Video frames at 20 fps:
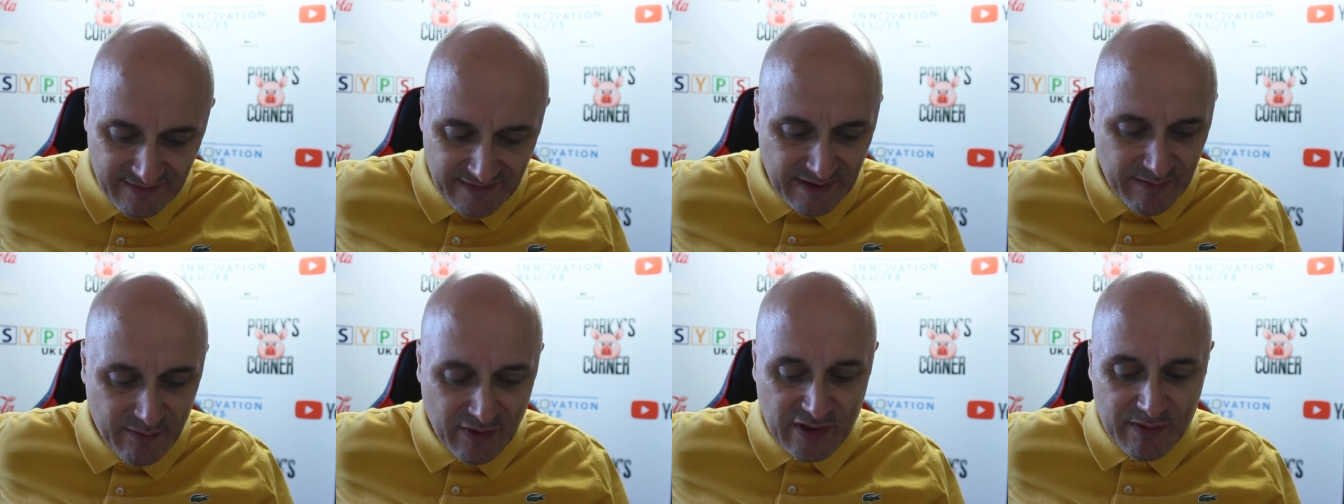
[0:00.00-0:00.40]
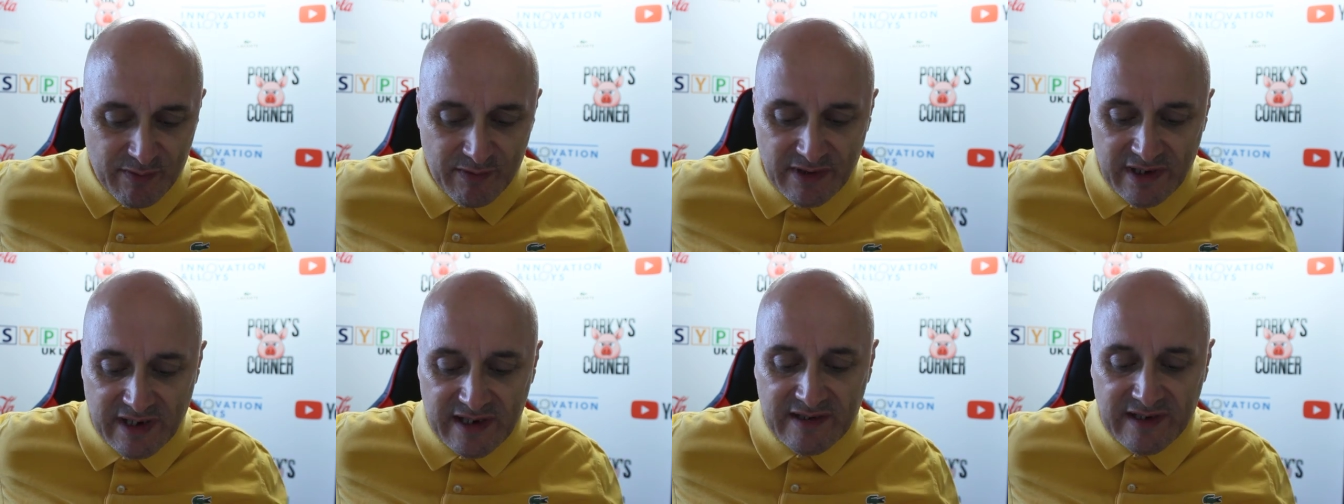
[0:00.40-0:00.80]
they
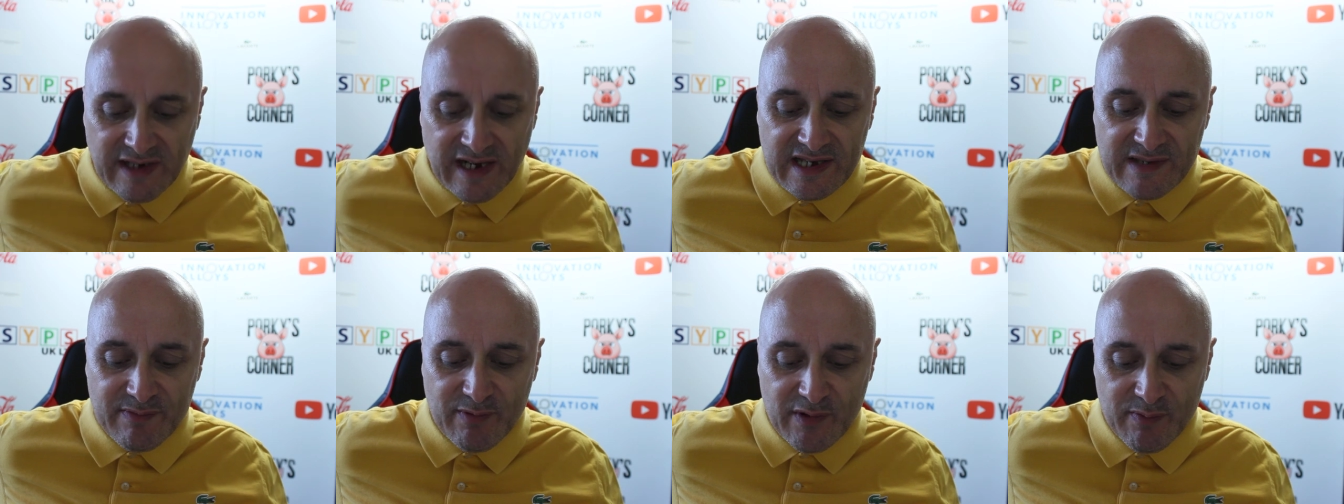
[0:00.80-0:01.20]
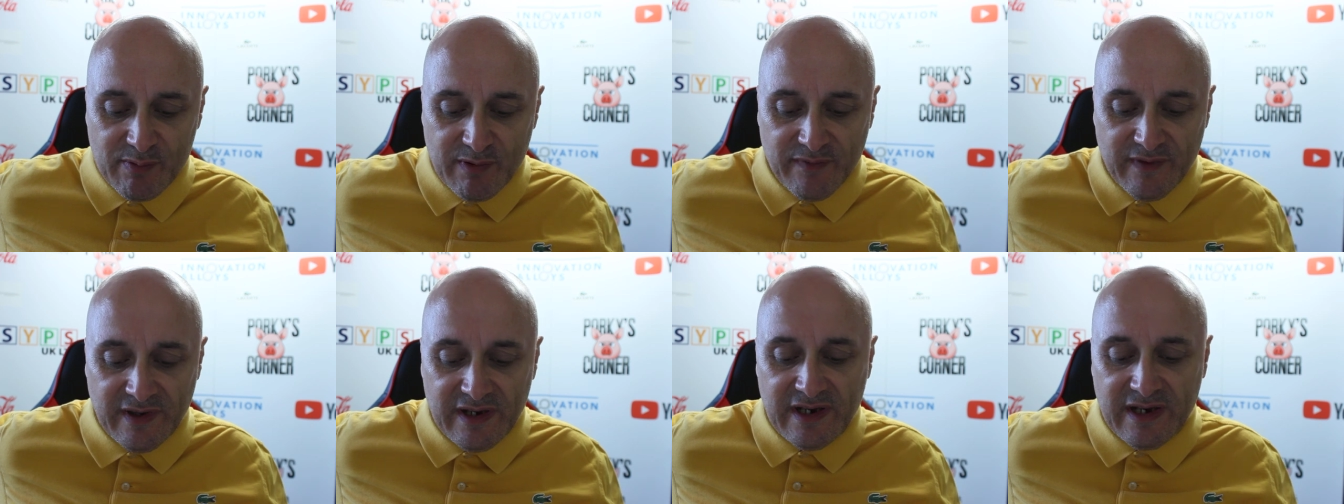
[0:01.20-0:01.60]
must these lads must
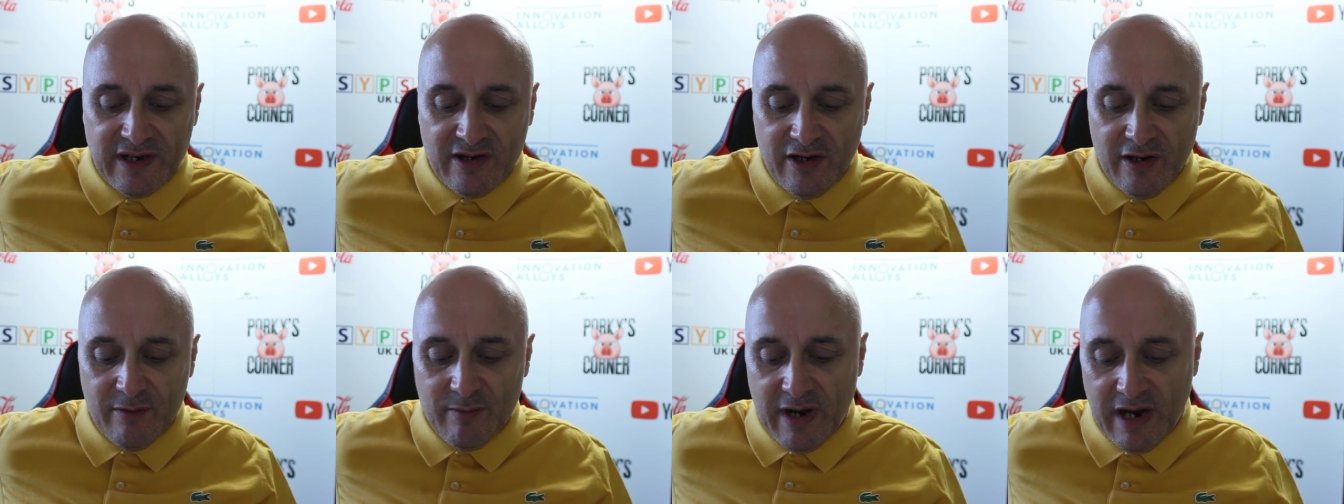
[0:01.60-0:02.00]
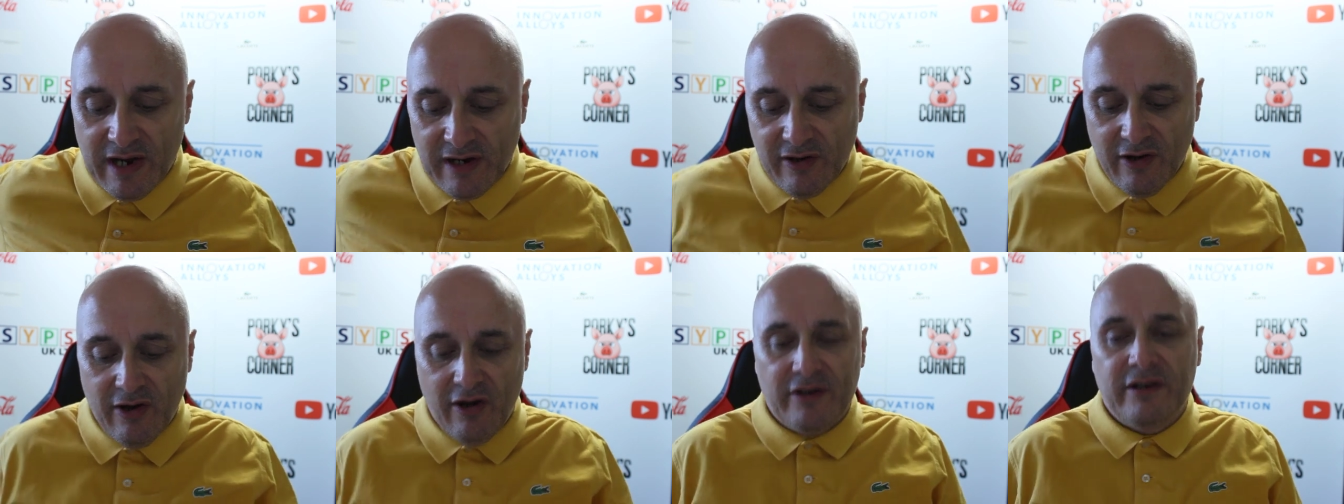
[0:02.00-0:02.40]
be thinking, oh my
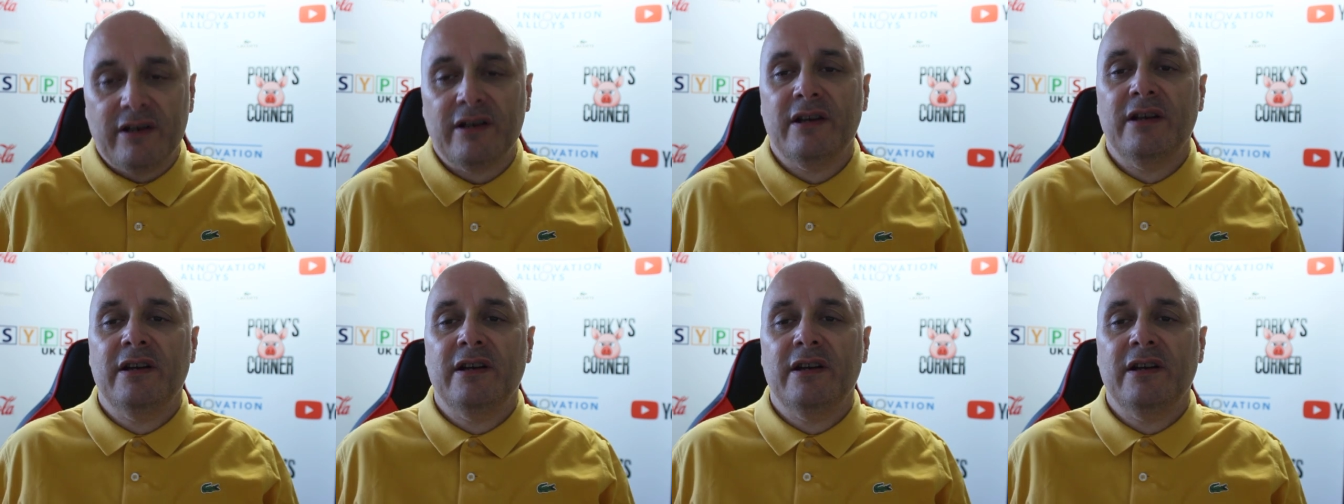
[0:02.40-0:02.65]
god,